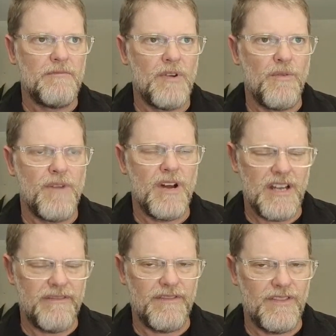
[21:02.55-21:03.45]
but we might
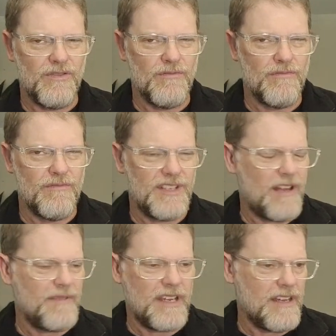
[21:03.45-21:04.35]
have a few something